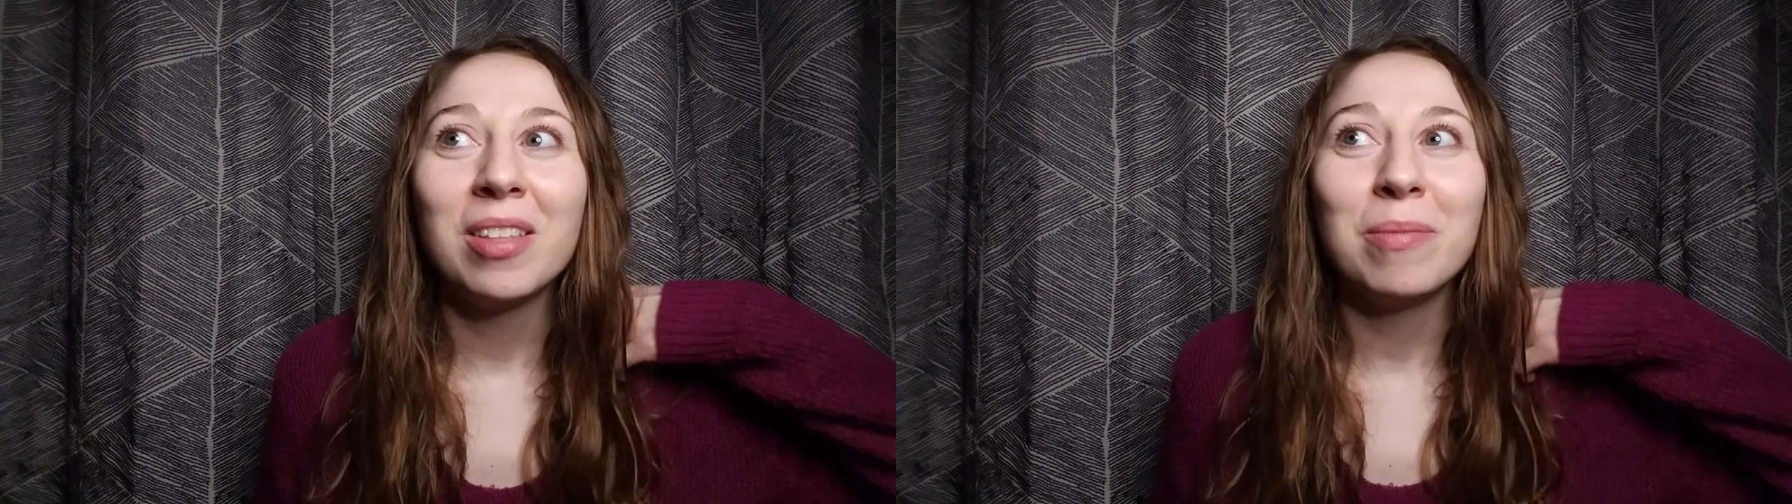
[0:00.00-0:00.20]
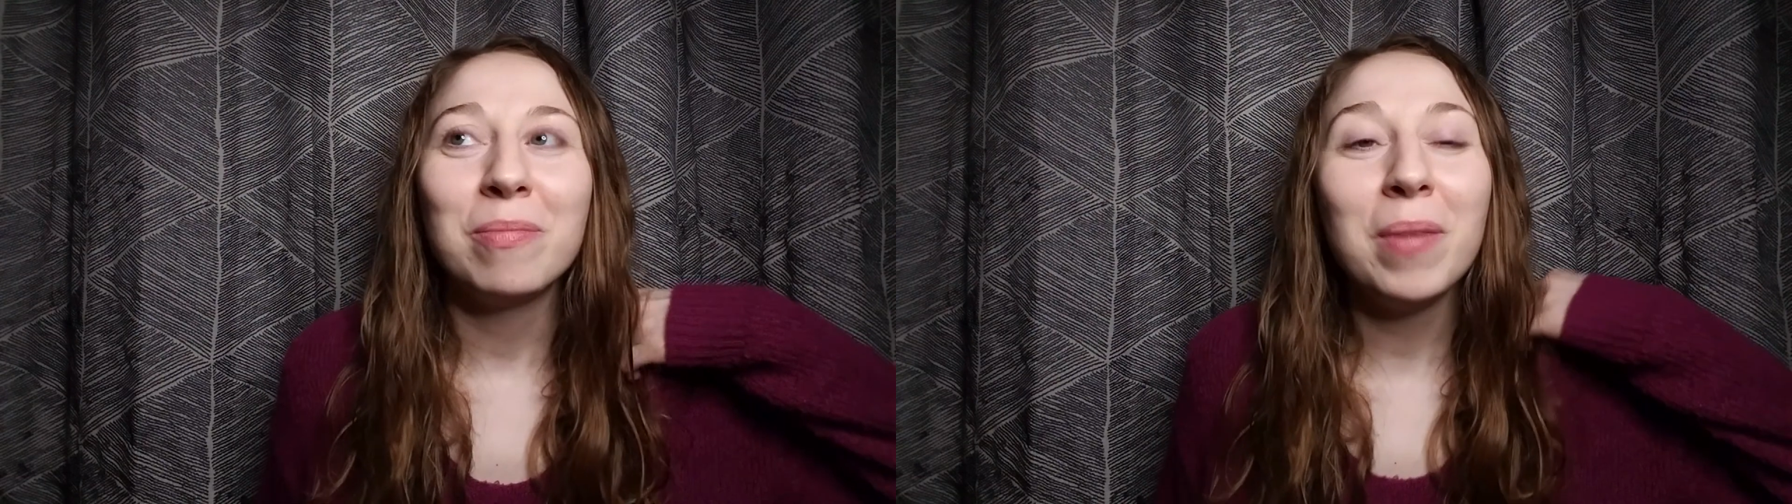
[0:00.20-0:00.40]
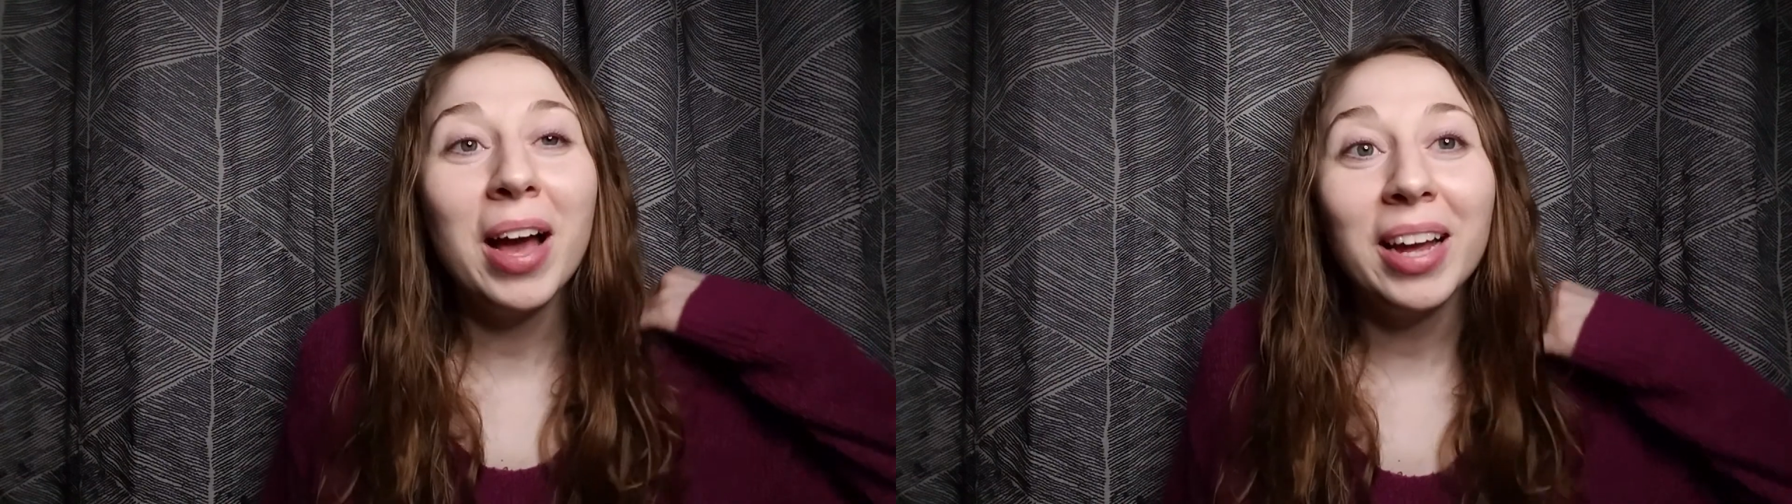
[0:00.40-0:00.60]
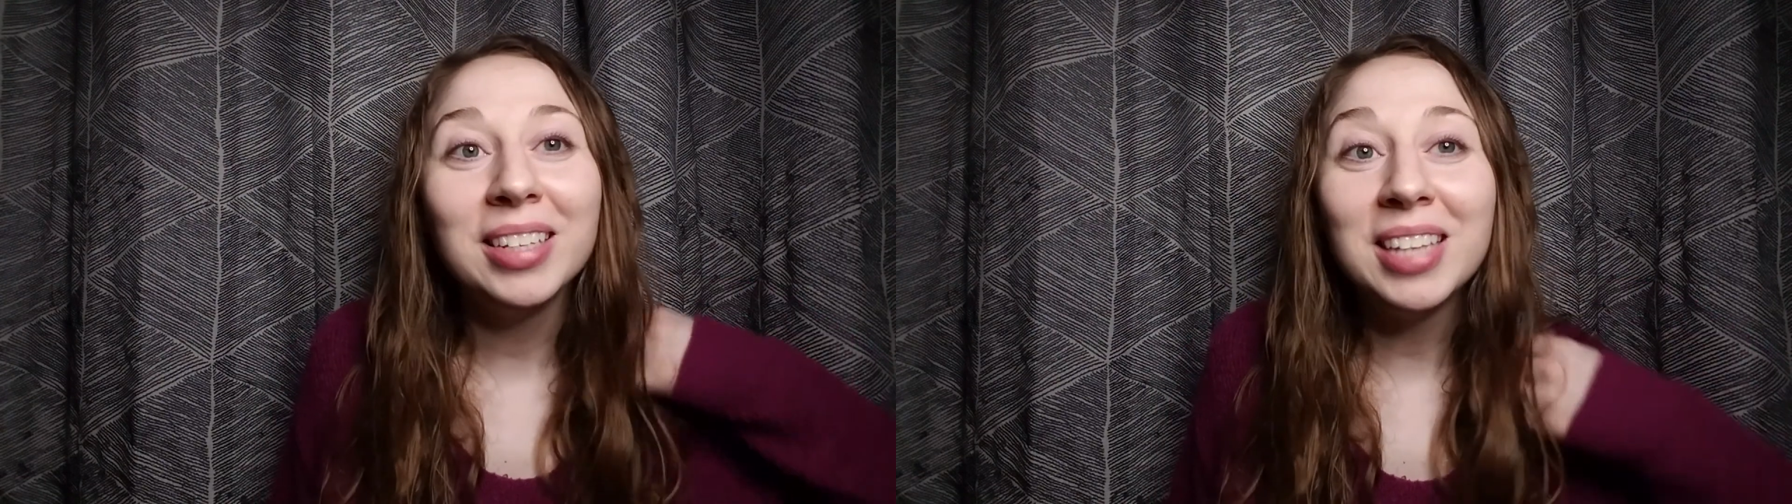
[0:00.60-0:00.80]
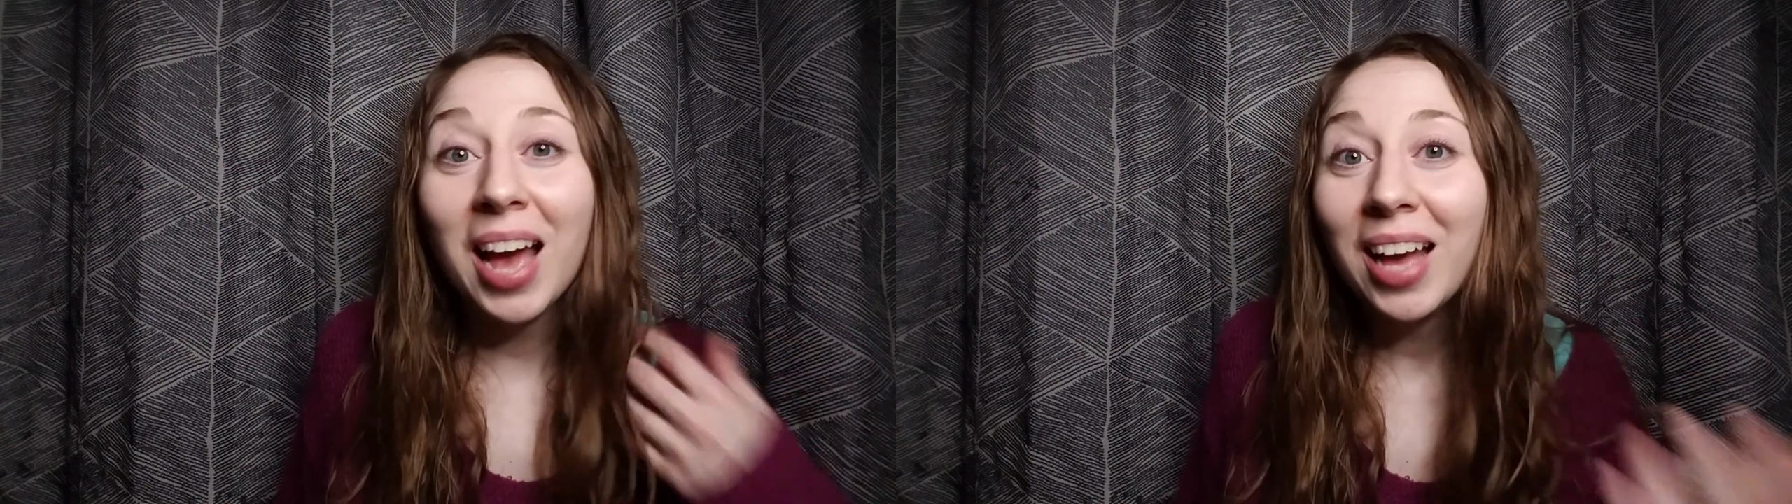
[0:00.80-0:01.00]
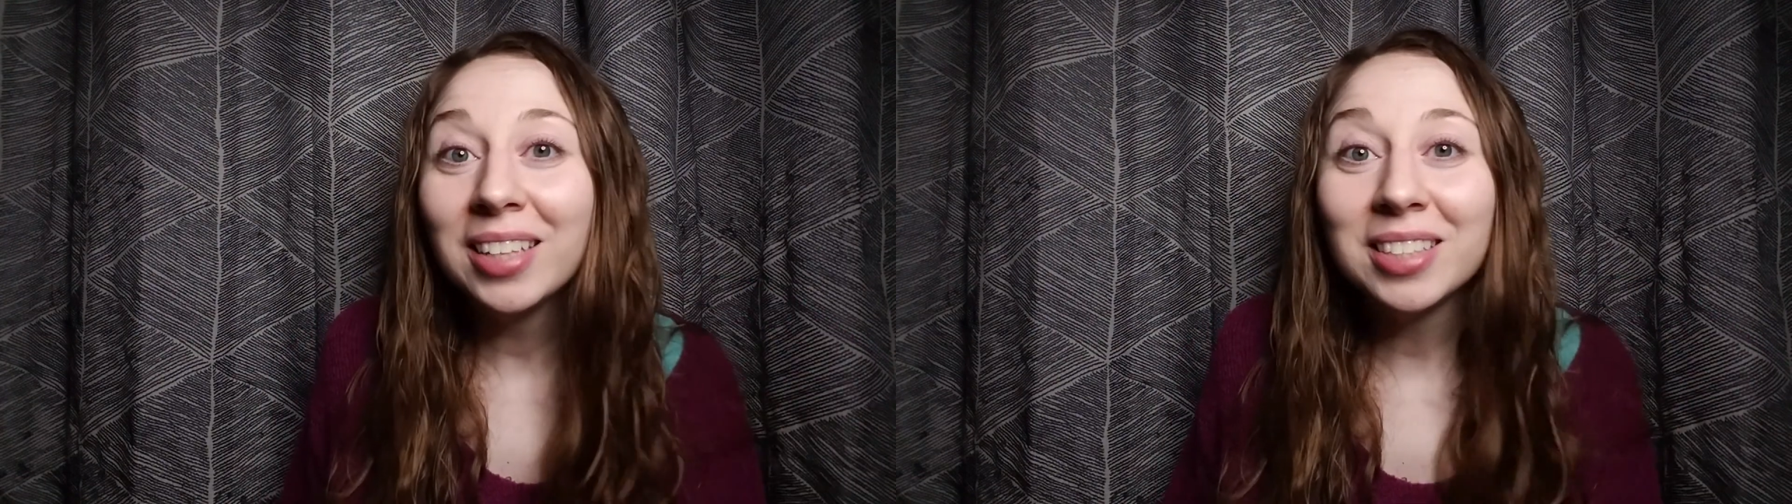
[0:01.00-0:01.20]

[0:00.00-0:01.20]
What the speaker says: my dad's